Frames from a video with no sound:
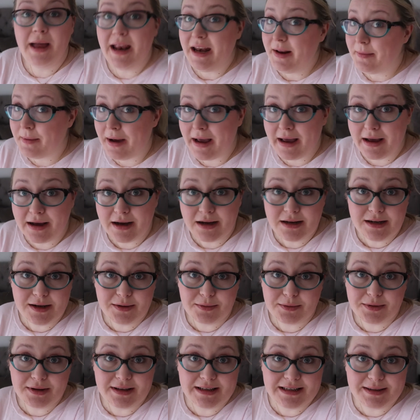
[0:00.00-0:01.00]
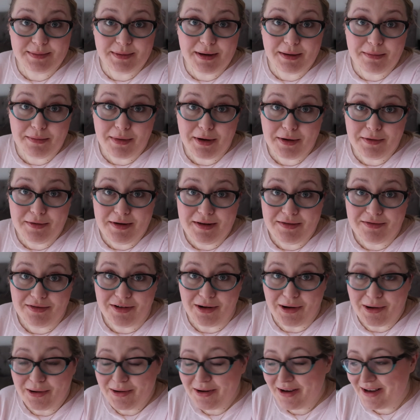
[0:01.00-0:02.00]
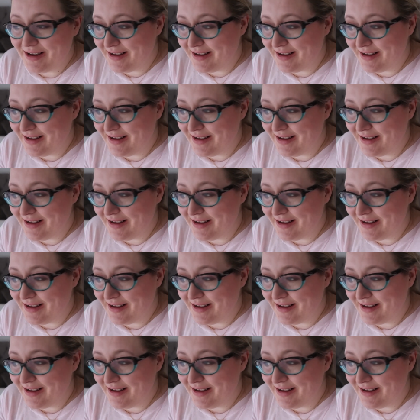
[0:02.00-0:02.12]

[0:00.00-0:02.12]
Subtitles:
Anyway, I don't want this to be a moany vlog.